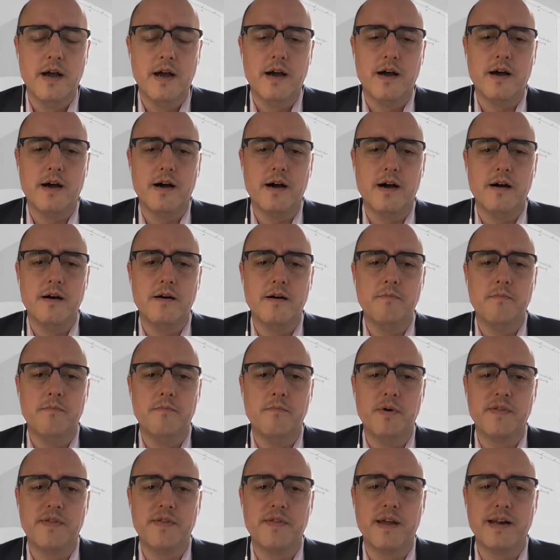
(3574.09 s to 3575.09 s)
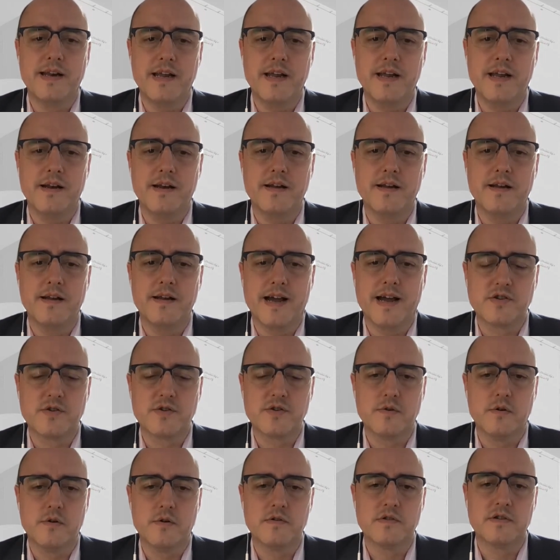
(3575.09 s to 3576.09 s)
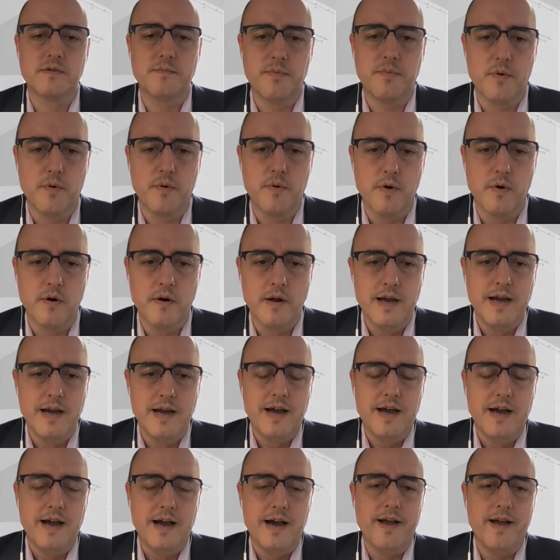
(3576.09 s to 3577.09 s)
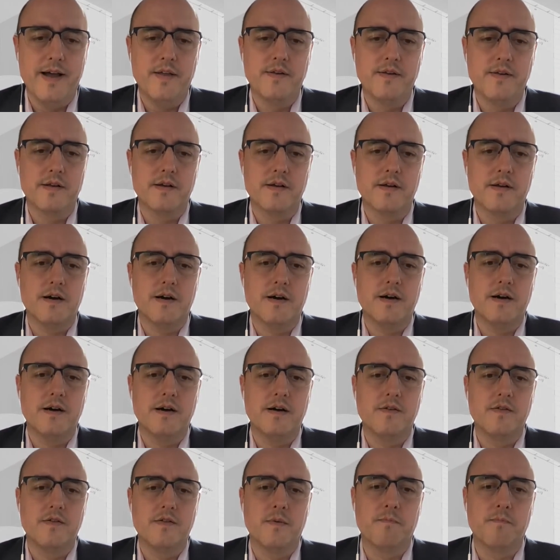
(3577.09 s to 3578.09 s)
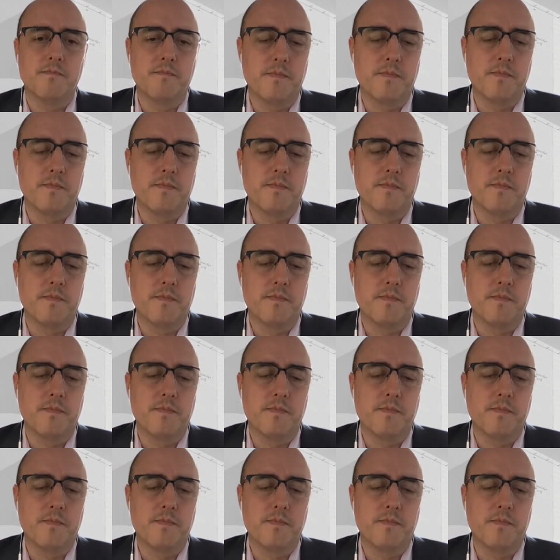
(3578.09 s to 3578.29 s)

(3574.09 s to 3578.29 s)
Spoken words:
but they need external support. And the